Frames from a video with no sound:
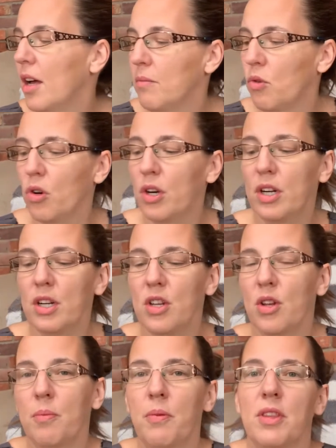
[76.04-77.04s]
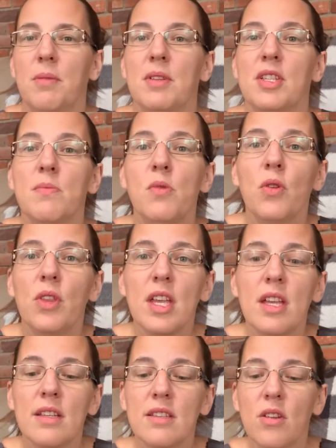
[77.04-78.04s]
Or you can put them in
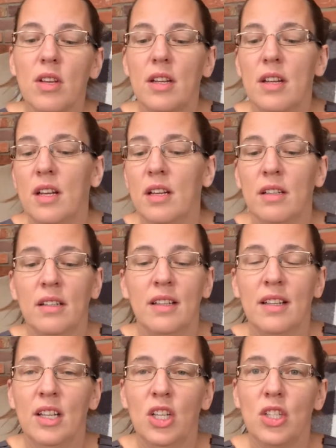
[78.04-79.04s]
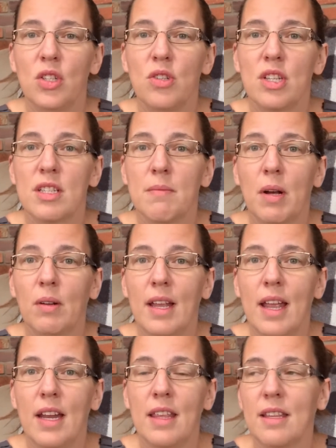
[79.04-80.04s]
smoothies. You can do just about
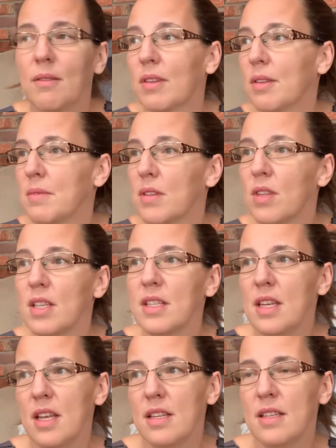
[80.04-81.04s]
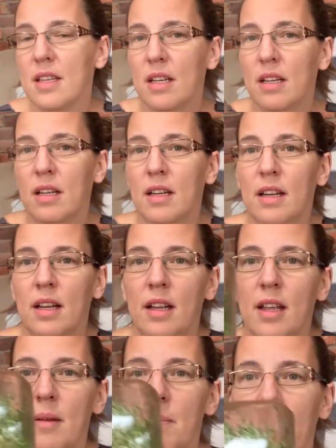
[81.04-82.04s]
anything with them. So this is
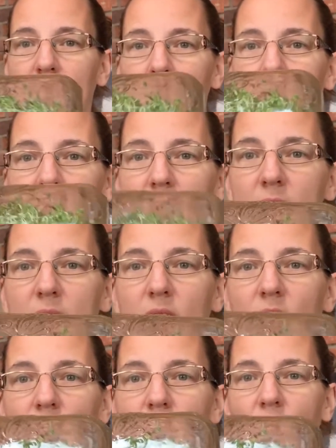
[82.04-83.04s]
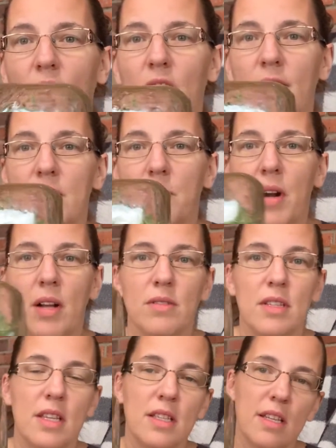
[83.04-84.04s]
my completed jar of
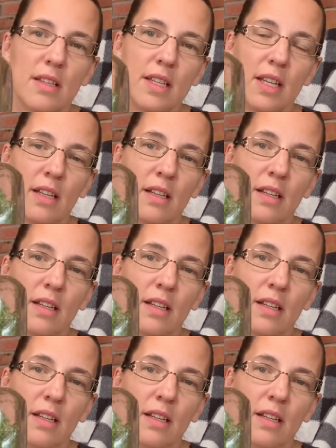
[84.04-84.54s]
sprouts. This is